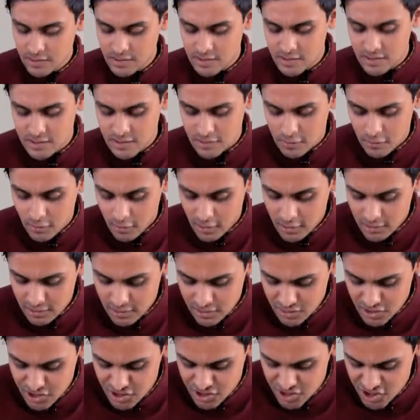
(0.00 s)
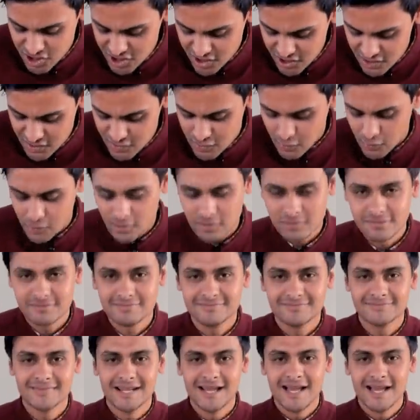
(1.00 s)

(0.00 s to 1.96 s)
it's called the She Zone.